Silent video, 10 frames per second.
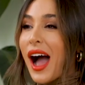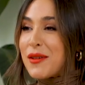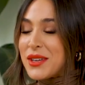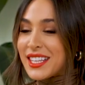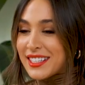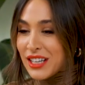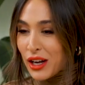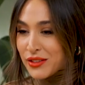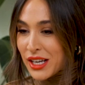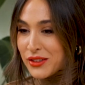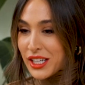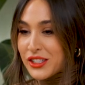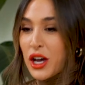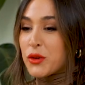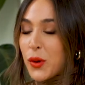I mean, this kind of sounds like a
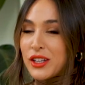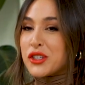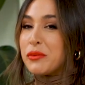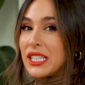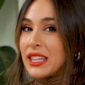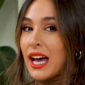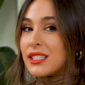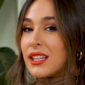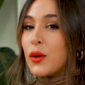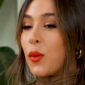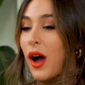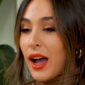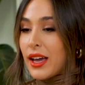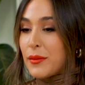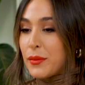dumb question, but that's like
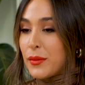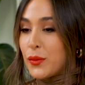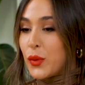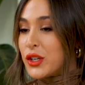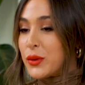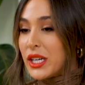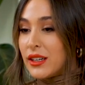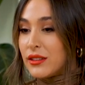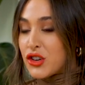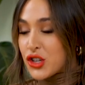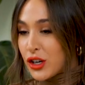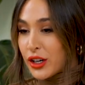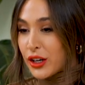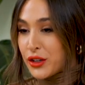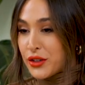why when you eat
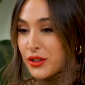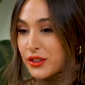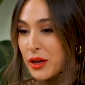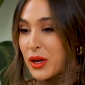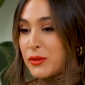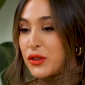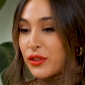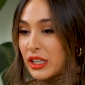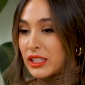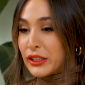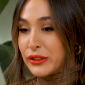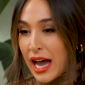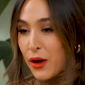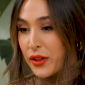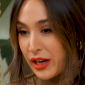sugar, sometimes you feel a little
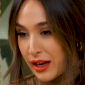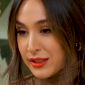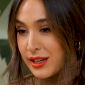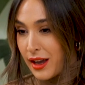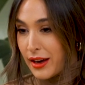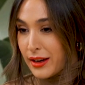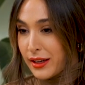down the next day.